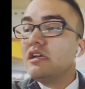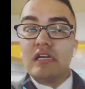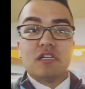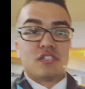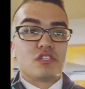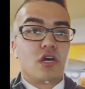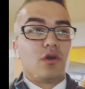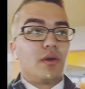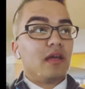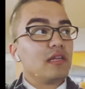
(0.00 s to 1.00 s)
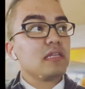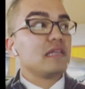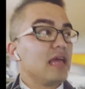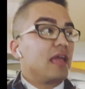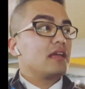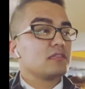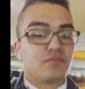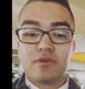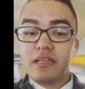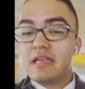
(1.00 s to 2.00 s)
So today is a
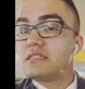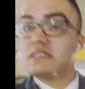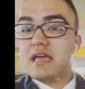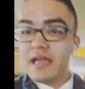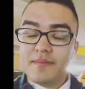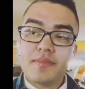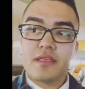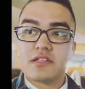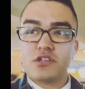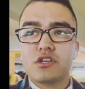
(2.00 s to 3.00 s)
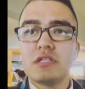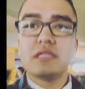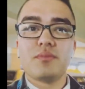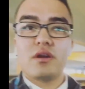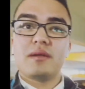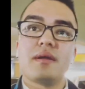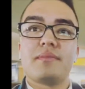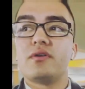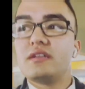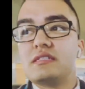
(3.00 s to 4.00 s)
really easy day. It's early in the morning, but I'm
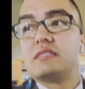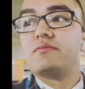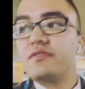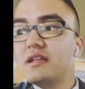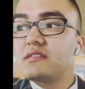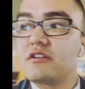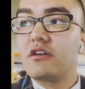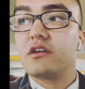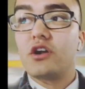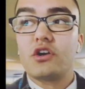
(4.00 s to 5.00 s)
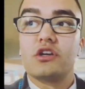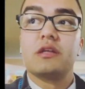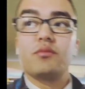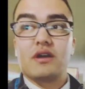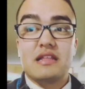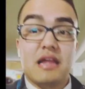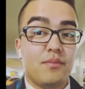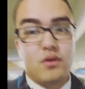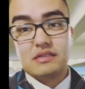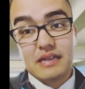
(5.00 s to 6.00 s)
going to see some friends that are on early morning
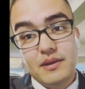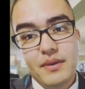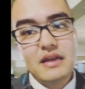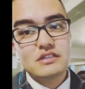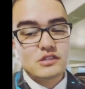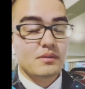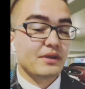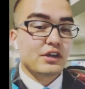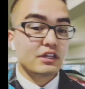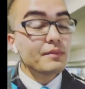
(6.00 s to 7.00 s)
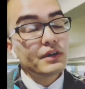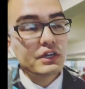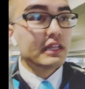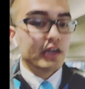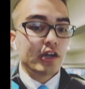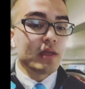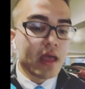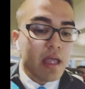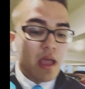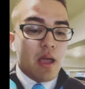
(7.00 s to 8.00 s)
airport standby. So that's why I'm here a little bit earlier.
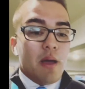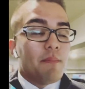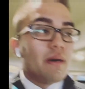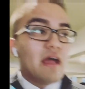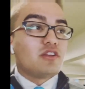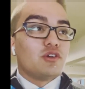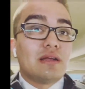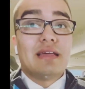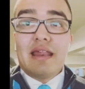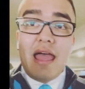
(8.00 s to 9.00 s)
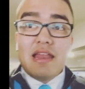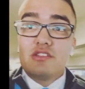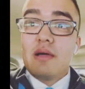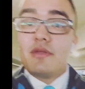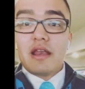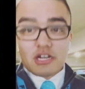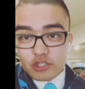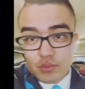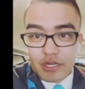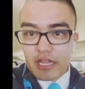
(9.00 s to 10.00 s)
But I do a deadhead, so I'm not actually
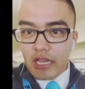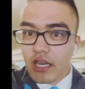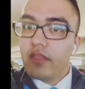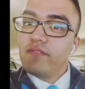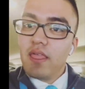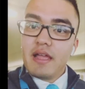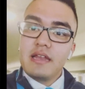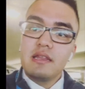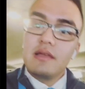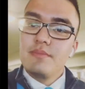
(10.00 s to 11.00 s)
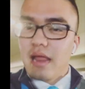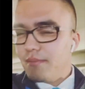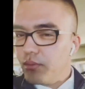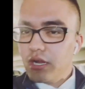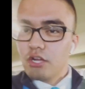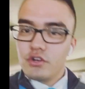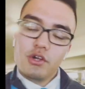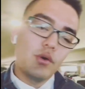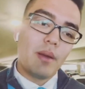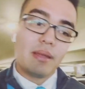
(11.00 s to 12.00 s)
working the flight, but I am a working
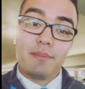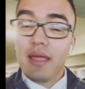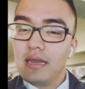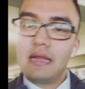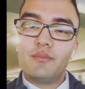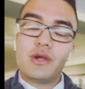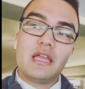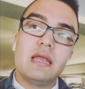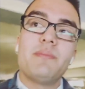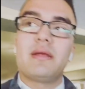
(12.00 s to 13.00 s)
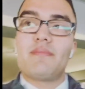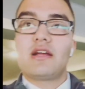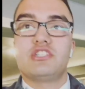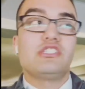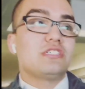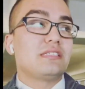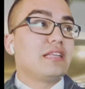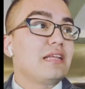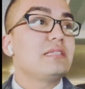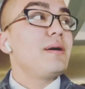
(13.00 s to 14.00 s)
crew. I'm getting paid like I'm working it, but I'm actually just sitting
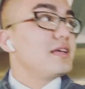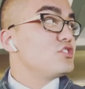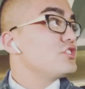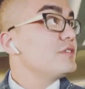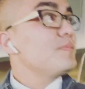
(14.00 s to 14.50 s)
as a passenger.